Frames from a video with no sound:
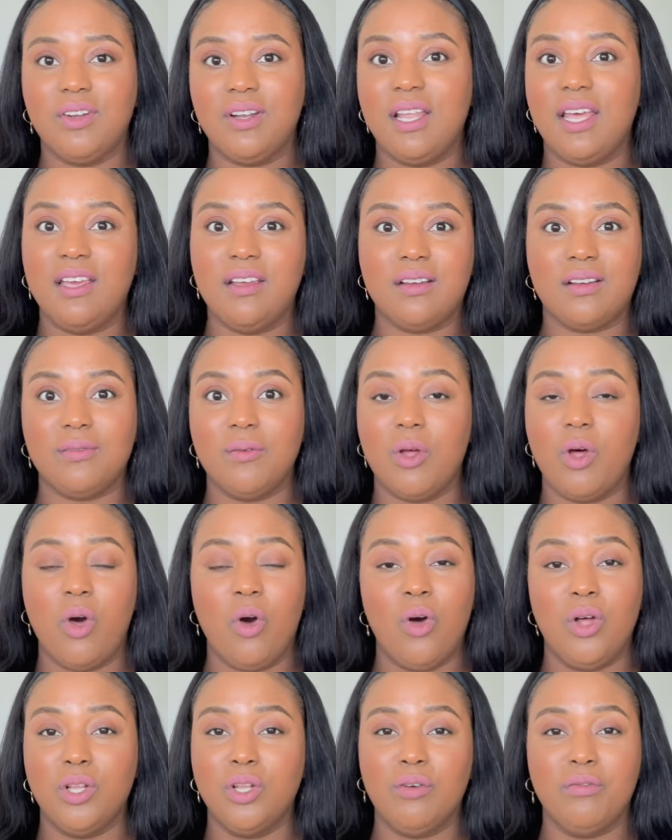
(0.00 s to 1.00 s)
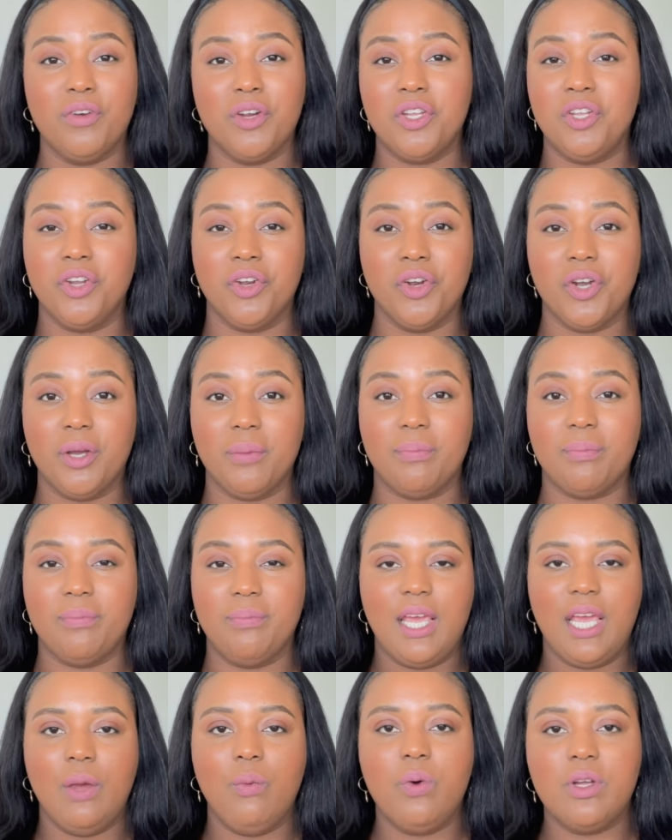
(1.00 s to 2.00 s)
like all over Europe.
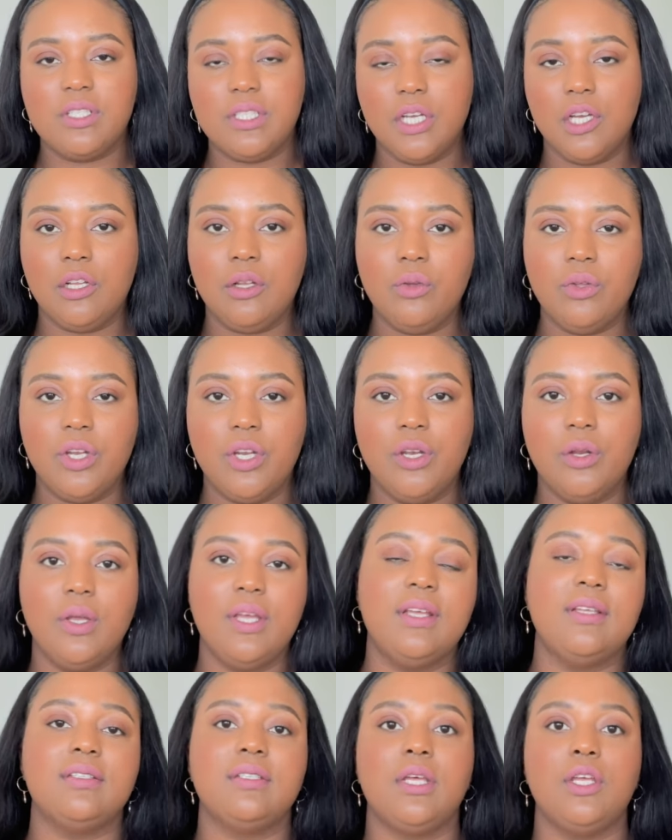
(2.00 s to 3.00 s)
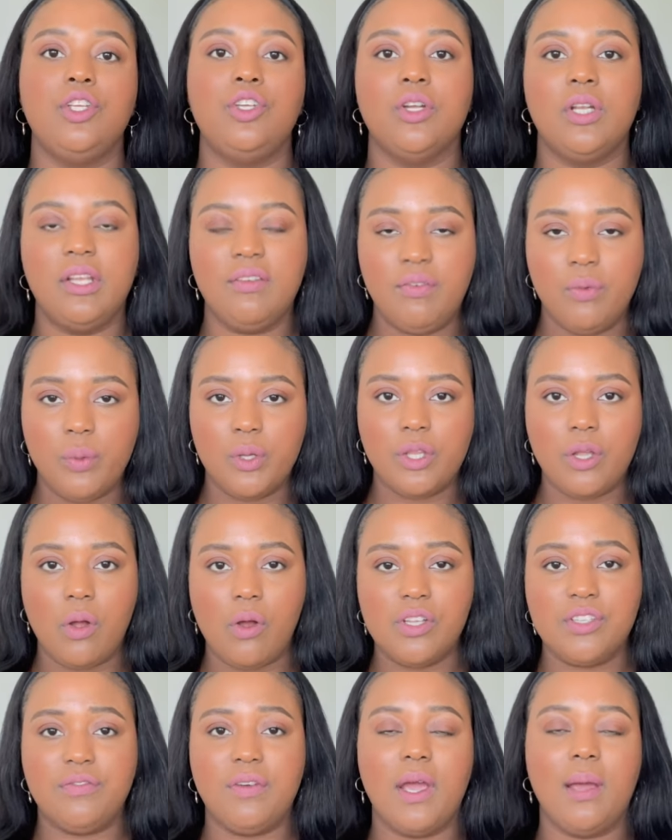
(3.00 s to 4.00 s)
And what's included is you're living with the
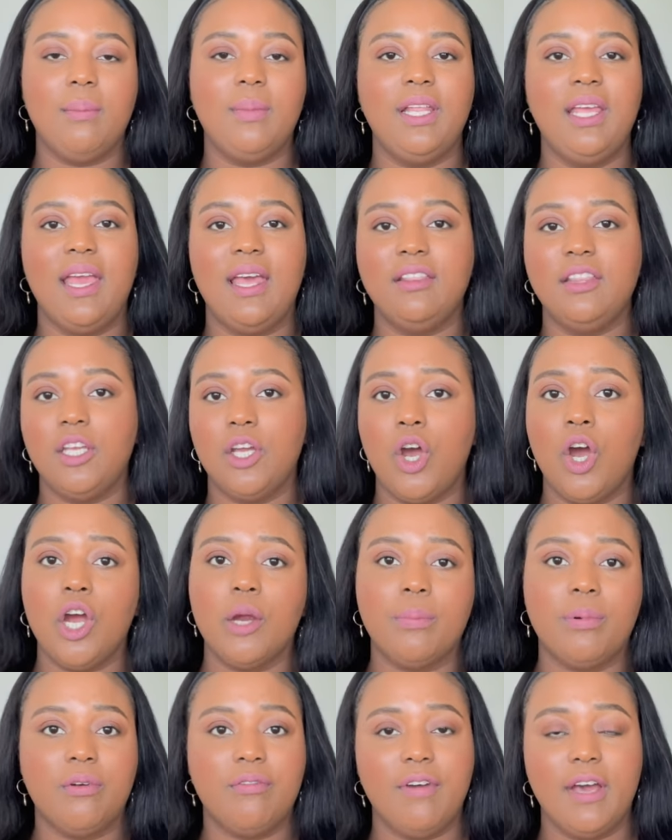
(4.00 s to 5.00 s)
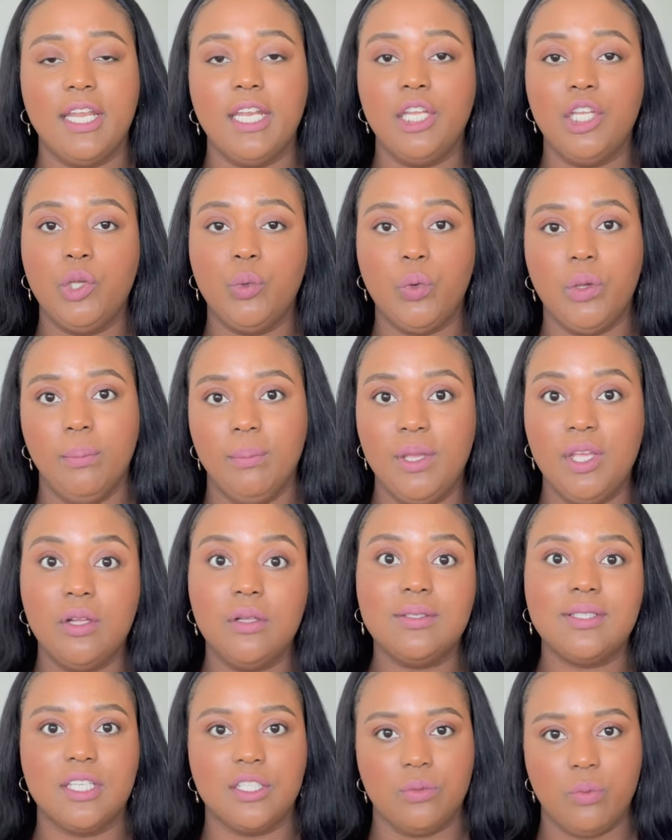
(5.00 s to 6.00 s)
host family, and they are providing you with
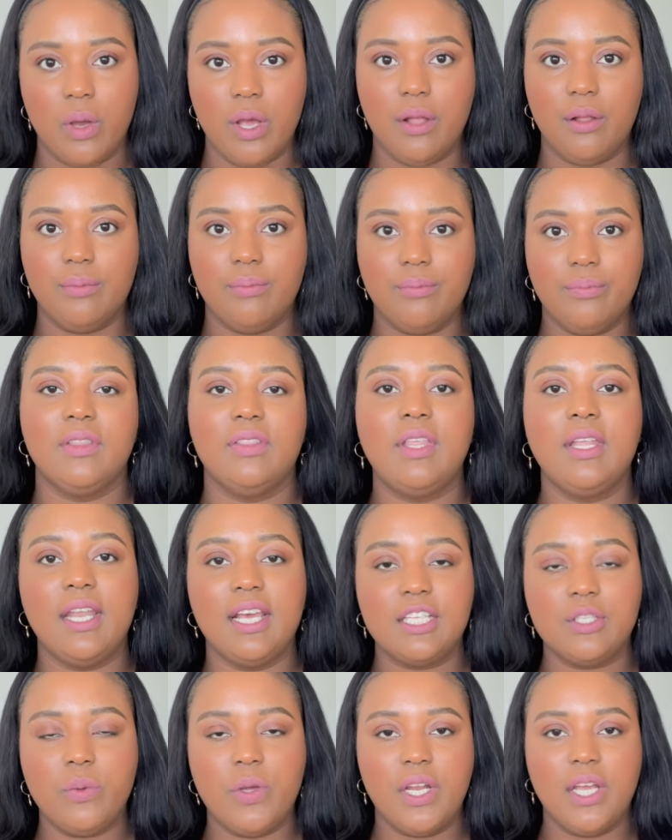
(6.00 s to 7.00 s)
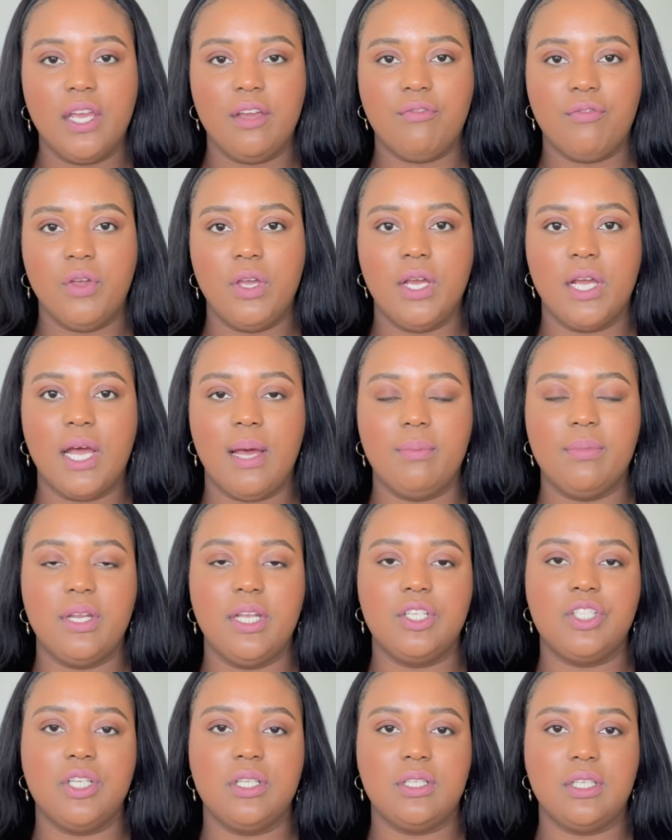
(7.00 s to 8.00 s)
meals as well. The next way to get free
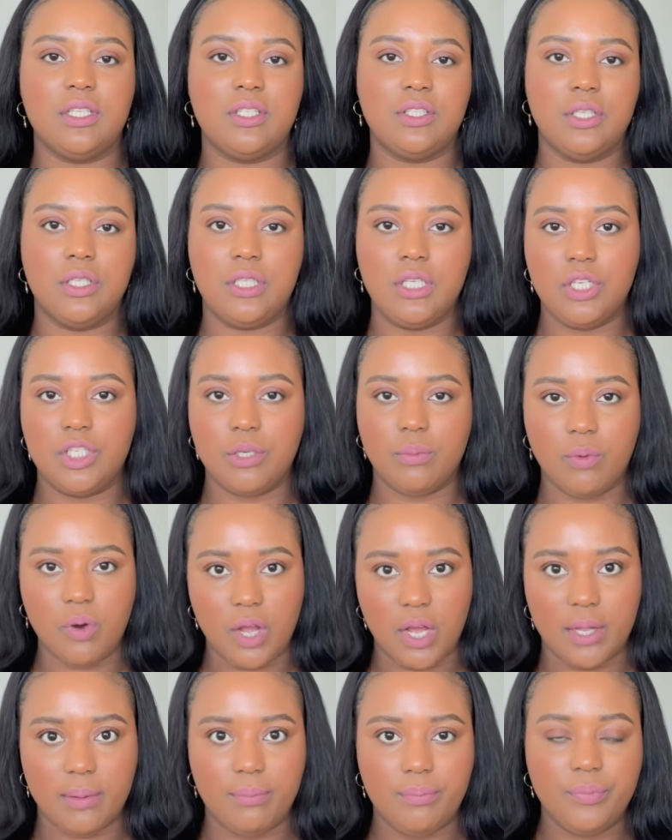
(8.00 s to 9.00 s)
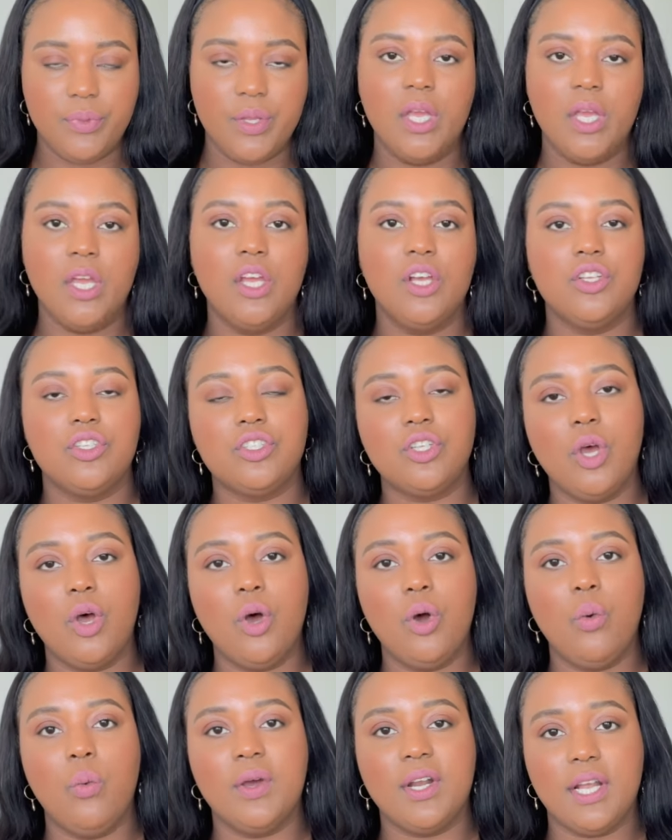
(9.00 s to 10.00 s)
accommodations is to teach abroad.
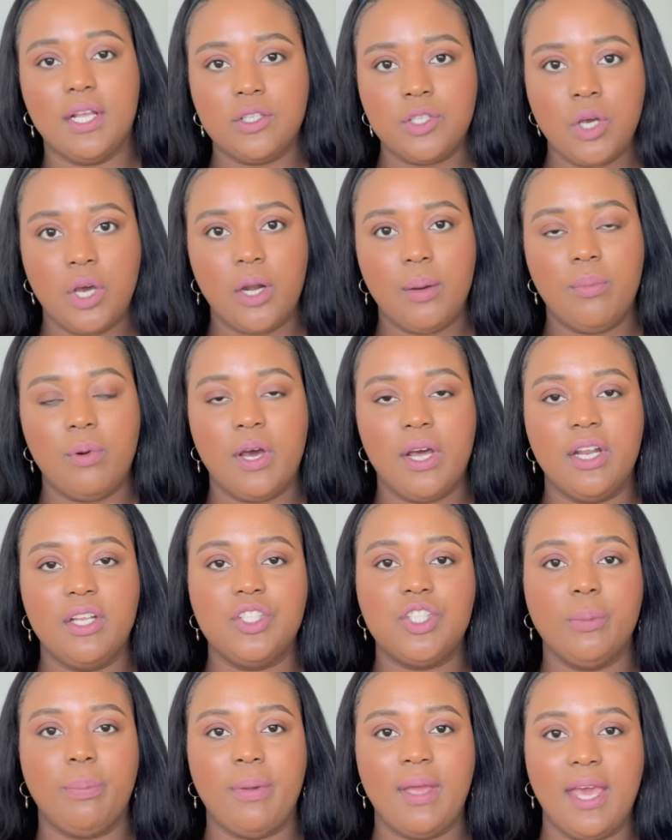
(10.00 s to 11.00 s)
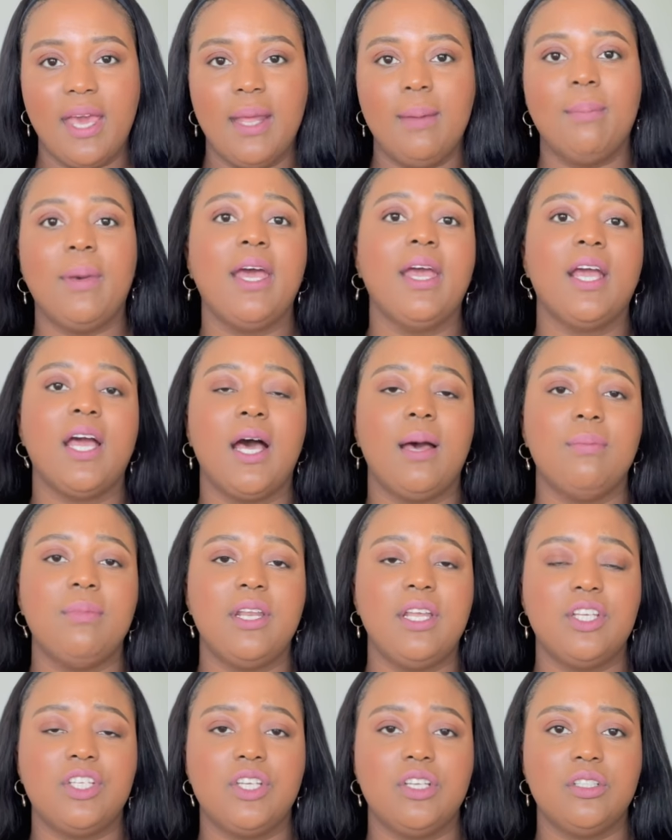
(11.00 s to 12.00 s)
So when I taught abroad in Japan, my
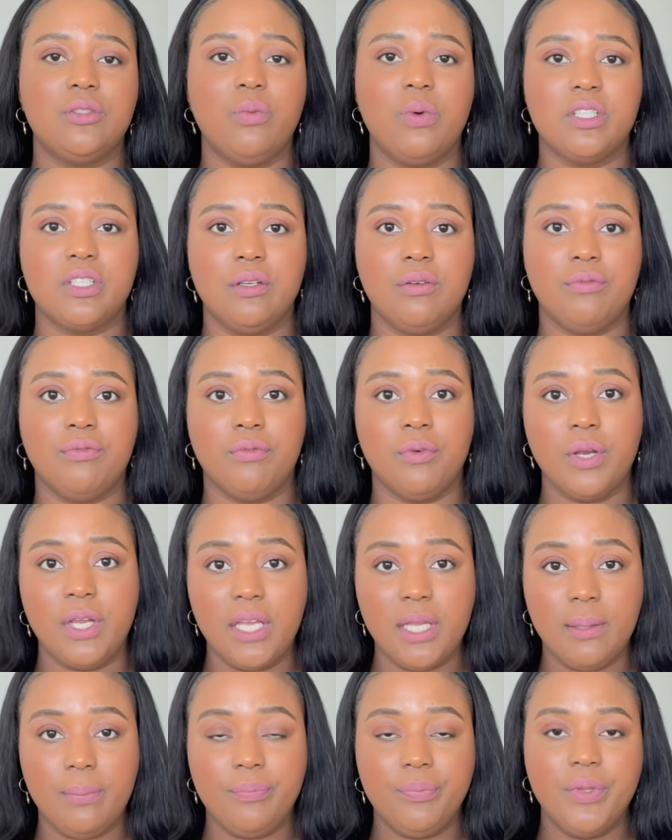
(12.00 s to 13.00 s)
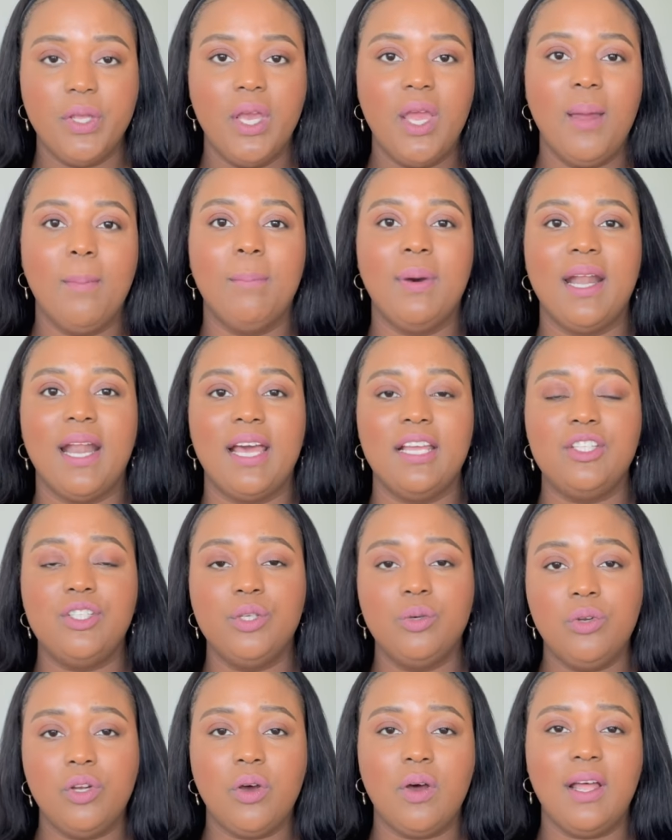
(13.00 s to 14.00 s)
accommodations wasn't free, but I
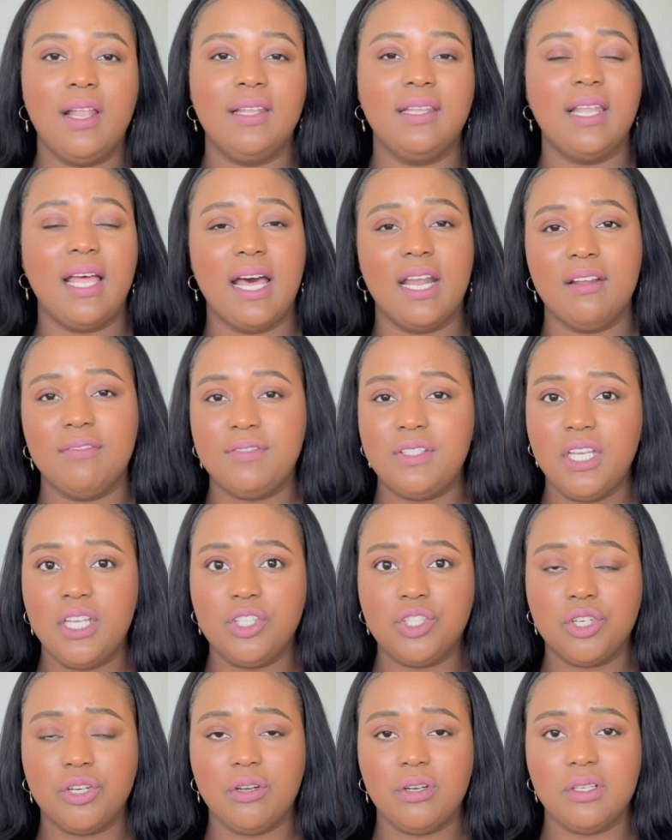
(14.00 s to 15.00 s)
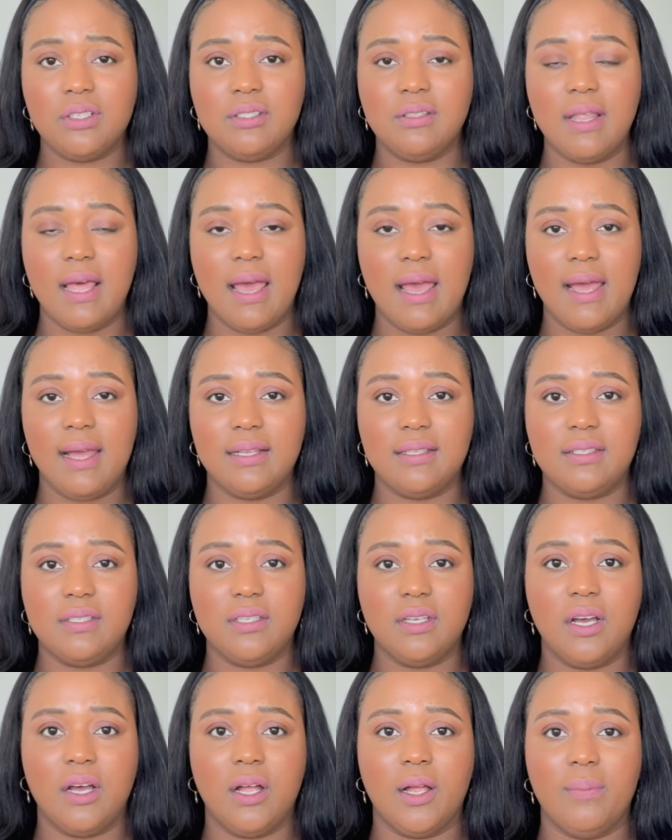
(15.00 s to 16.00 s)
do know a lot of teachers that
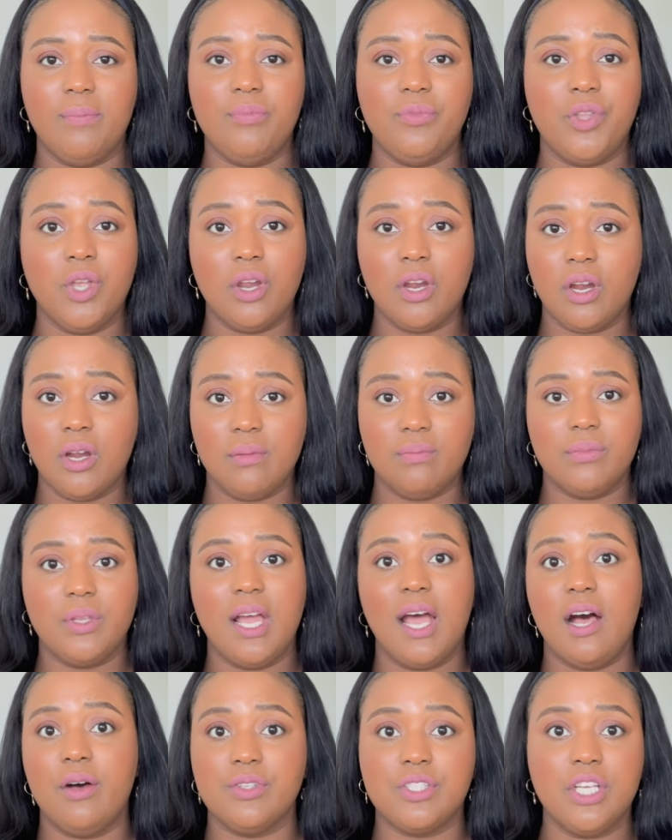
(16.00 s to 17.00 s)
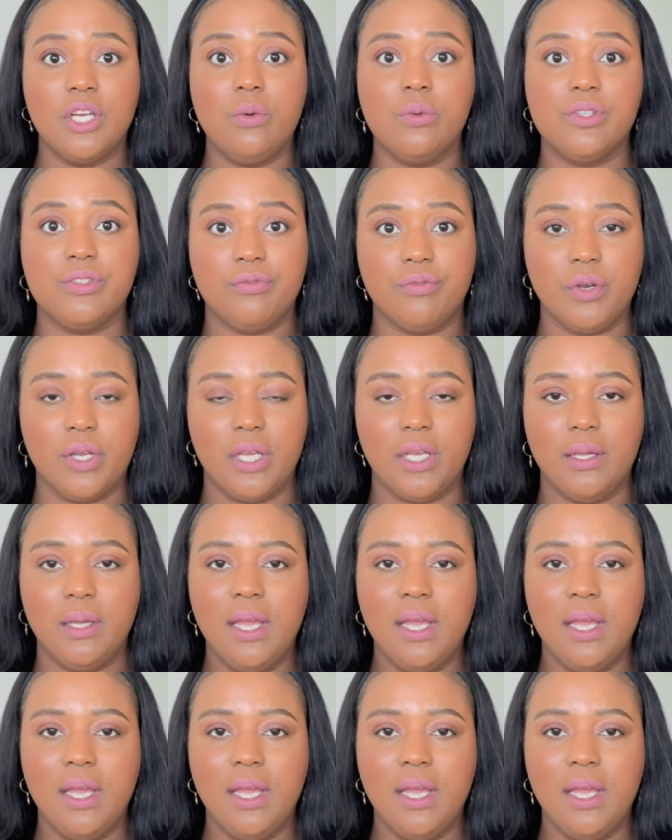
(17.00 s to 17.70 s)
their housing was free.